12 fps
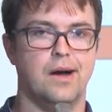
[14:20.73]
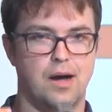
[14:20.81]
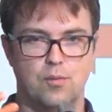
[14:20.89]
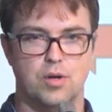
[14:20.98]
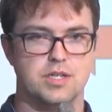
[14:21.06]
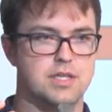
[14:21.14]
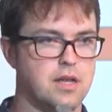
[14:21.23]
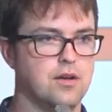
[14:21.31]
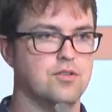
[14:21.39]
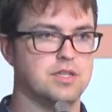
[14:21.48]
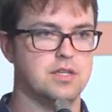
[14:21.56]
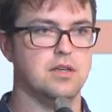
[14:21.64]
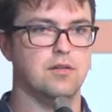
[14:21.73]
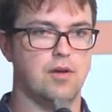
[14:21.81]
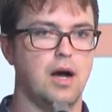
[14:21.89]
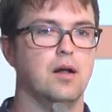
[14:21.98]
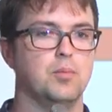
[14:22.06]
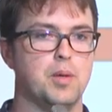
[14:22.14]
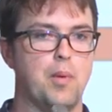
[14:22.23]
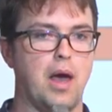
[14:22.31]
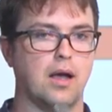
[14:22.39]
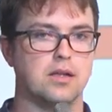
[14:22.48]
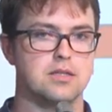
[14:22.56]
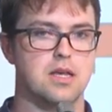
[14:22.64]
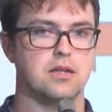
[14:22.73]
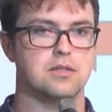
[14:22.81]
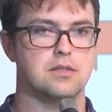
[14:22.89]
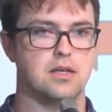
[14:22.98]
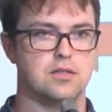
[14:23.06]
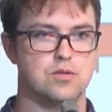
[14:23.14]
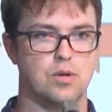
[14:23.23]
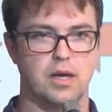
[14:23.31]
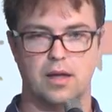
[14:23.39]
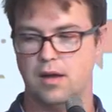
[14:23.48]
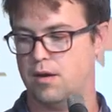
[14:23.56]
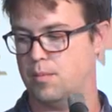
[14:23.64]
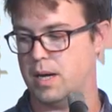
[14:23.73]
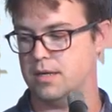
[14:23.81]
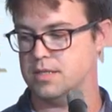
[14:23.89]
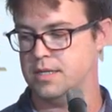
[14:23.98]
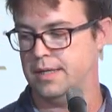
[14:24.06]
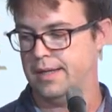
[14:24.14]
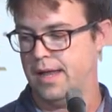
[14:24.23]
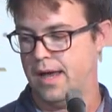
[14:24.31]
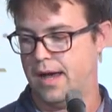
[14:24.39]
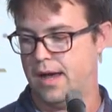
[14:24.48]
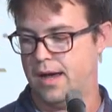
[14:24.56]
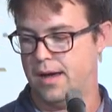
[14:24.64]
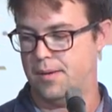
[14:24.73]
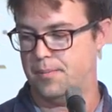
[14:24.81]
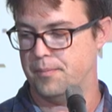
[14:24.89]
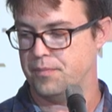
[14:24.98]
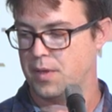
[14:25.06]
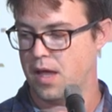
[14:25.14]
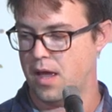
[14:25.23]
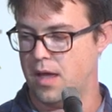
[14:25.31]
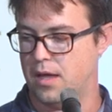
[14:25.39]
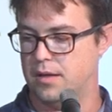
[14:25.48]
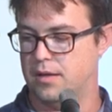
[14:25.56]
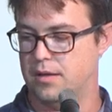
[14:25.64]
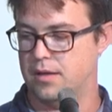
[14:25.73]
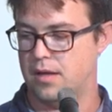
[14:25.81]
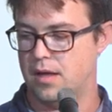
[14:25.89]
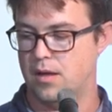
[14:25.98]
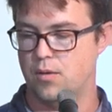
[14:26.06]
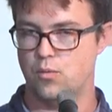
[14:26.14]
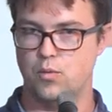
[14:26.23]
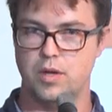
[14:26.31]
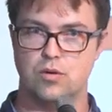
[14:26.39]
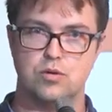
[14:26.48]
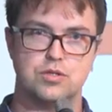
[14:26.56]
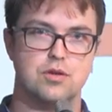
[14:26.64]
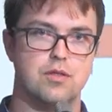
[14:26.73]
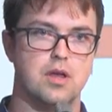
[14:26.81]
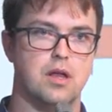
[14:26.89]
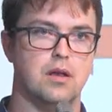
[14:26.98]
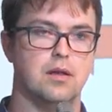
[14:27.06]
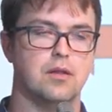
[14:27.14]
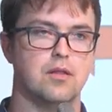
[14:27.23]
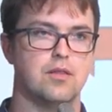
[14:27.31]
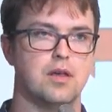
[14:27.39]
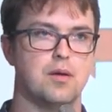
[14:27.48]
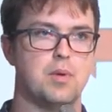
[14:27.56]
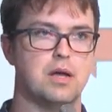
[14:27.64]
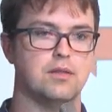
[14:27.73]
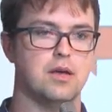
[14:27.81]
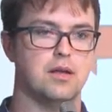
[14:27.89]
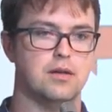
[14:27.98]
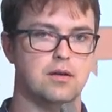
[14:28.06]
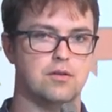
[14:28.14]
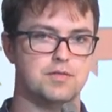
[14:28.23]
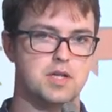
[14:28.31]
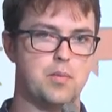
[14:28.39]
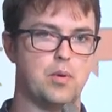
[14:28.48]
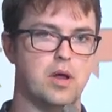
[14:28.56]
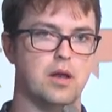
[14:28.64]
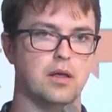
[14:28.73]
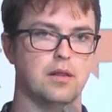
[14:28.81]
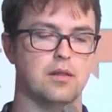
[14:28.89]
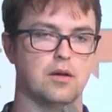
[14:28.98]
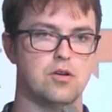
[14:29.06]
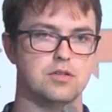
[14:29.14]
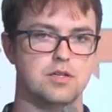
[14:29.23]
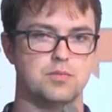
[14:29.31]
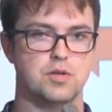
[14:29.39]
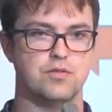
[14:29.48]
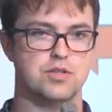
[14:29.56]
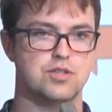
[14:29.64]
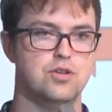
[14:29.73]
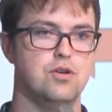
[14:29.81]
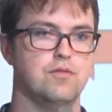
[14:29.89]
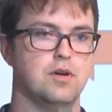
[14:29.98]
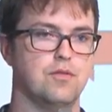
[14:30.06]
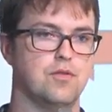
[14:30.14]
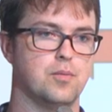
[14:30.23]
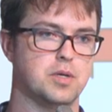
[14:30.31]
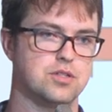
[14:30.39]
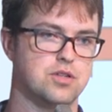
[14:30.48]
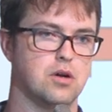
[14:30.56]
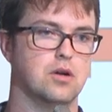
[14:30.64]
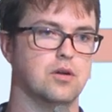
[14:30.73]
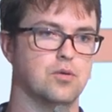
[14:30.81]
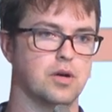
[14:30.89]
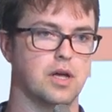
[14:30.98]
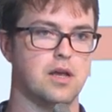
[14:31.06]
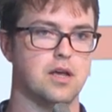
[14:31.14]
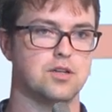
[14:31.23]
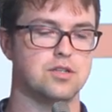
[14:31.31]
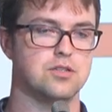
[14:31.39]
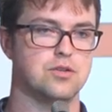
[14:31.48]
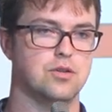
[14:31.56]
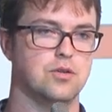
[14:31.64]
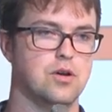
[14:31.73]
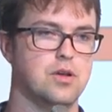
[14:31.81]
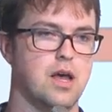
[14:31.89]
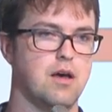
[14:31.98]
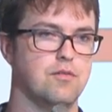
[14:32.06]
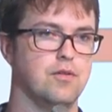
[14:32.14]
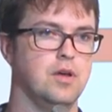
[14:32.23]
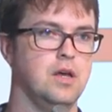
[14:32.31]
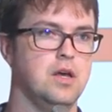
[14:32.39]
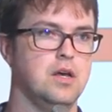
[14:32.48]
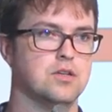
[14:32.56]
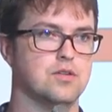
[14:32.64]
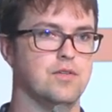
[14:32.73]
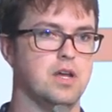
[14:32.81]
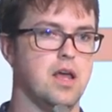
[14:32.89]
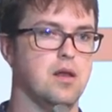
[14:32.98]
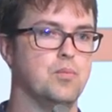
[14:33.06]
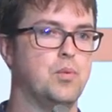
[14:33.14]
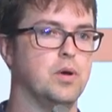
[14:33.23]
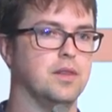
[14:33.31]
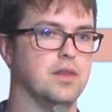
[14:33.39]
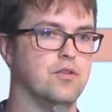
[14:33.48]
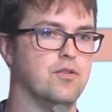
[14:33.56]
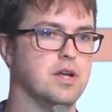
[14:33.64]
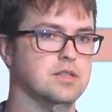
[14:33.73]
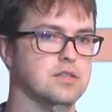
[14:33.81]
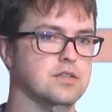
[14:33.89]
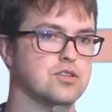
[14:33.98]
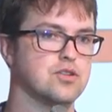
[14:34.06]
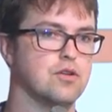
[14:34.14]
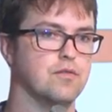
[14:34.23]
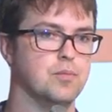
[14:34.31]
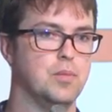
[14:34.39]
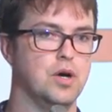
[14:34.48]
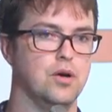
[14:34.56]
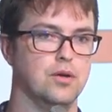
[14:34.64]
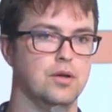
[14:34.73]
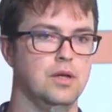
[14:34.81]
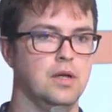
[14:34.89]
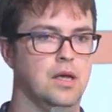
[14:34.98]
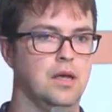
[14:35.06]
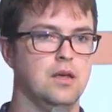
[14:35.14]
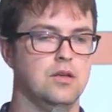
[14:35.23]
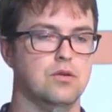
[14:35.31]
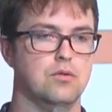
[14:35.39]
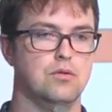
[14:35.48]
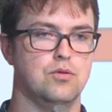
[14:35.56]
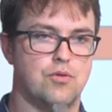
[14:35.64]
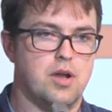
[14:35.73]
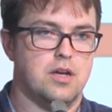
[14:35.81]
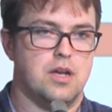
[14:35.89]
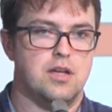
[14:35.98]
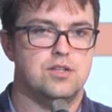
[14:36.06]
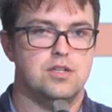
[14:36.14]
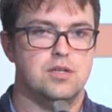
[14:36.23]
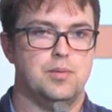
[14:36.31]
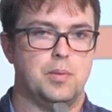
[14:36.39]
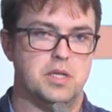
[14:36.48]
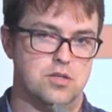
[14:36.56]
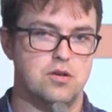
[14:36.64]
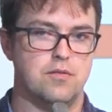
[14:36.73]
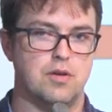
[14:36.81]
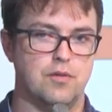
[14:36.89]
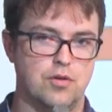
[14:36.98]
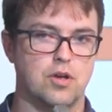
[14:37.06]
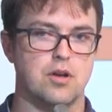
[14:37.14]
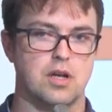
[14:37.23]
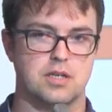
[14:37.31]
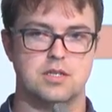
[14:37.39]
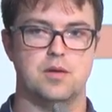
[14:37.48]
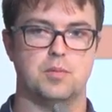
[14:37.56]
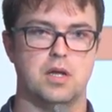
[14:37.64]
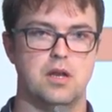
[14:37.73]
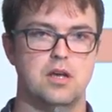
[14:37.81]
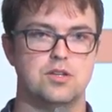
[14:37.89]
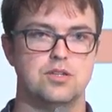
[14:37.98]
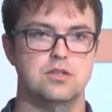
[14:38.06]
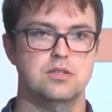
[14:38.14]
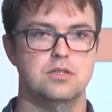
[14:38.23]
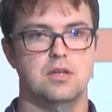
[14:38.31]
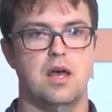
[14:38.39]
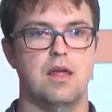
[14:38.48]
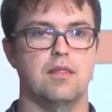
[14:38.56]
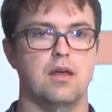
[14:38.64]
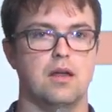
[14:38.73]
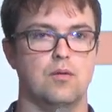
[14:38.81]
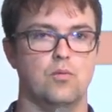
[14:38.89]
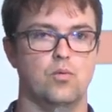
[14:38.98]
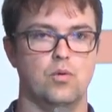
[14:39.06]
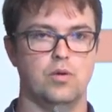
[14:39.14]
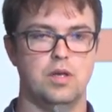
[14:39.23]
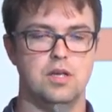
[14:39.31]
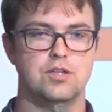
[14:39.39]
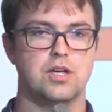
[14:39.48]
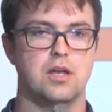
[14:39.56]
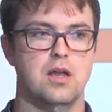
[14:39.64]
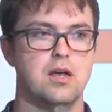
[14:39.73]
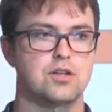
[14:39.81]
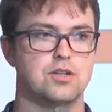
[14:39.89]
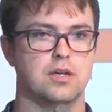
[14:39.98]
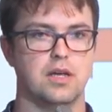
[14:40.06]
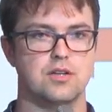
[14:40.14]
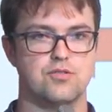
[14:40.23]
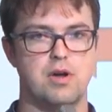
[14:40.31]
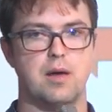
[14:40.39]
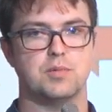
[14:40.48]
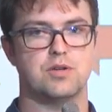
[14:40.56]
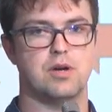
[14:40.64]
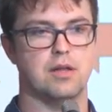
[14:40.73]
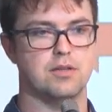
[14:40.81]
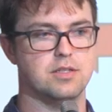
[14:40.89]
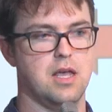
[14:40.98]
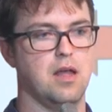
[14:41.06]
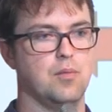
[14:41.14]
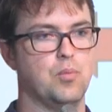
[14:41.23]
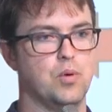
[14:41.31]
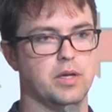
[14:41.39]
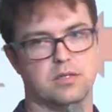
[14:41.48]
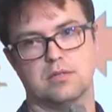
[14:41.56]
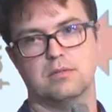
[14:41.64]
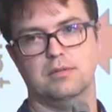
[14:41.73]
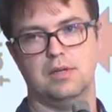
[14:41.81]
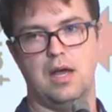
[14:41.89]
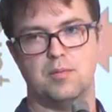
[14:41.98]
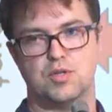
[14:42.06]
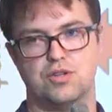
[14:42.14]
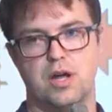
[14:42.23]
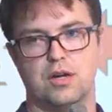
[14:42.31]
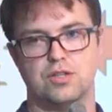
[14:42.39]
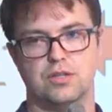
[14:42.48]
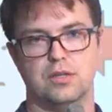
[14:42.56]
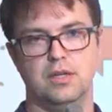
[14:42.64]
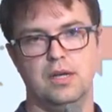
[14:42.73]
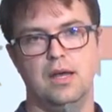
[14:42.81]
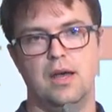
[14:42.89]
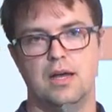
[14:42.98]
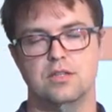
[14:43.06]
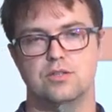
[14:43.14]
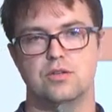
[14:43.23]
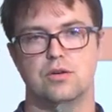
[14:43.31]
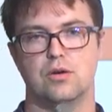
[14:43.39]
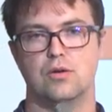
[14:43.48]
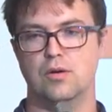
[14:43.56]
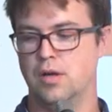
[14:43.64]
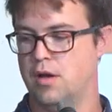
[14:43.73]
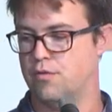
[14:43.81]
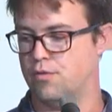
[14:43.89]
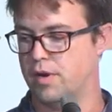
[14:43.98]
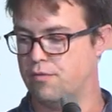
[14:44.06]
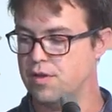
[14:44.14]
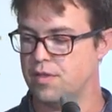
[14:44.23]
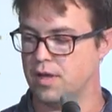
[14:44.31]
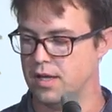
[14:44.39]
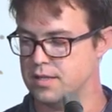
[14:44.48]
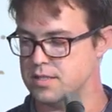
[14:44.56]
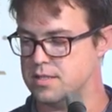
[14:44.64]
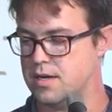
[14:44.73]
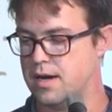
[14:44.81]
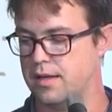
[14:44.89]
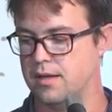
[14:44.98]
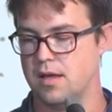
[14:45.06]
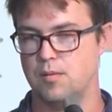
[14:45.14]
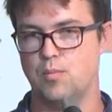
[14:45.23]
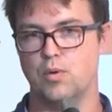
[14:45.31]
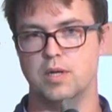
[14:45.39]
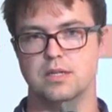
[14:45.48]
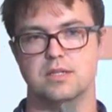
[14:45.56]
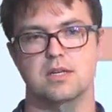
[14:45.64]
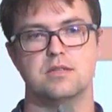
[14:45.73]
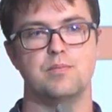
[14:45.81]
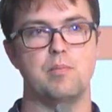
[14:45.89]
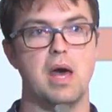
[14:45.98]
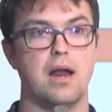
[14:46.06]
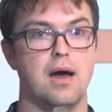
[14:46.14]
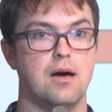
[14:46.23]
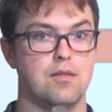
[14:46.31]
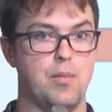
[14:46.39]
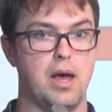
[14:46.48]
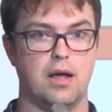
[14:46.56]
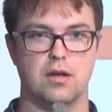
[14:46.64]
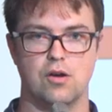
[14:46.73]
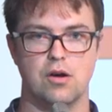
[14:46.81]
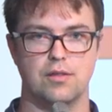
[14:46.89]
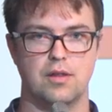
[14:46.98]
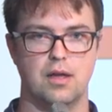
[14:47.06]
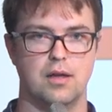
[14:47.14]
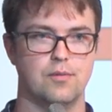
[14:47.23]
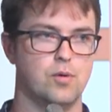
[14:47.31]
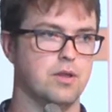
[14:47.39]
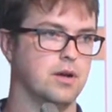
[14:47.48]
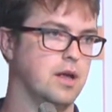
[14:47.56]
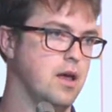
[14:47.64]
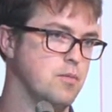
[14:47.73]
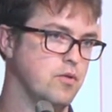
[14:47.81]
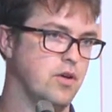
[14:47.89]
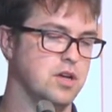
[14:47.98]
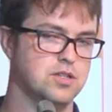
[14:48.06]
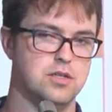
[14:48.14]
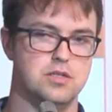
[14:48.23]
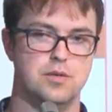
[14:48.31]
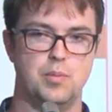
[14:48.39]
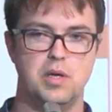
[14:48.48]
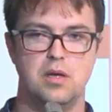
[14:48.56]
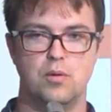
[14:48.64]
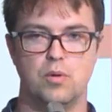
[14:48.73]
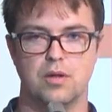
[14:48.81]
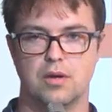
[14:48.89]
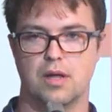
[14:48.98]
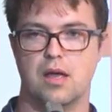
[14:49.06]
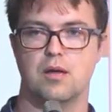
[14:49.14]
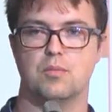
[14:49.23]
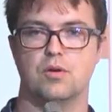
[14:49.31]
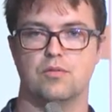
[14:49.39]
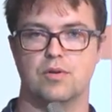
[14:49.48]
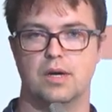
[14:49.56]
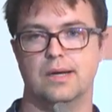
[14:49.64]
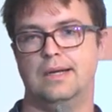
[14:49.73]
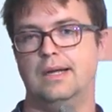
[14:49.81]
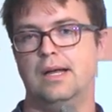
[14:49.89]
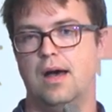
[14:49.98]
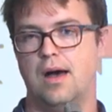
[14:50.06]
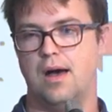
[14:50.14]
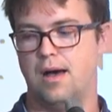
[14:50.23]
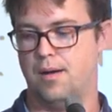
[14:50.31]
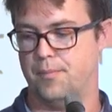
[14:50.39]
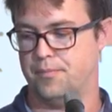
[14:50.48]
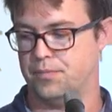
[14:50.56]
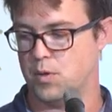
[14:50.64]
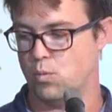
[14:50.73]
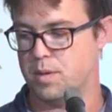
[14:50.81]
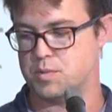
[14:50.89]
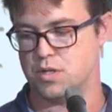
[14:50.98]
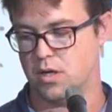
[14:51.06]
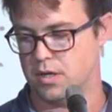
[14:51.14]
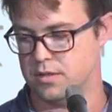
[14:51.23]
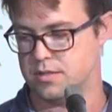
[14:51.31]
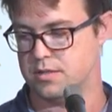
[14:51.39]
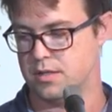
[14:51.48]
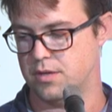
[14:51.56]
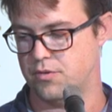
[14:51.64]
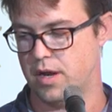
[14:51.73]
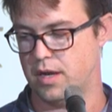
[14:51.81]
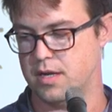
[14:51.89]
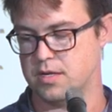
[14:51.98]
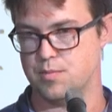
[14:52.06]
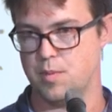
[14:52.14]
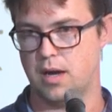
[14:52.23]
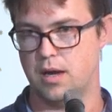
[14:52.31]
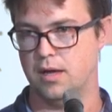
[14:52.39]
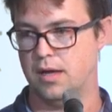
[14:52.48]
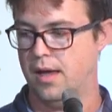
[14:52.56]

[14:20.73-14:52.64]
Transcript: I want to send and receive ILP packets. That's, that's all I care about. Um, and we also then think about the idea of separating the concept of a server from a socket or a connection. So you don't have sort of an endpoint that runs in server mode you, you run an HTTP server if you're going to accept connections, and then each connection gets wrapped around this endpoint abstraction. And so for everything inside the endpoint, it doesn't matter how the packet got there, whether it came over HTTP, whether it came over uh, um, WebSockets, it really doesn't matter.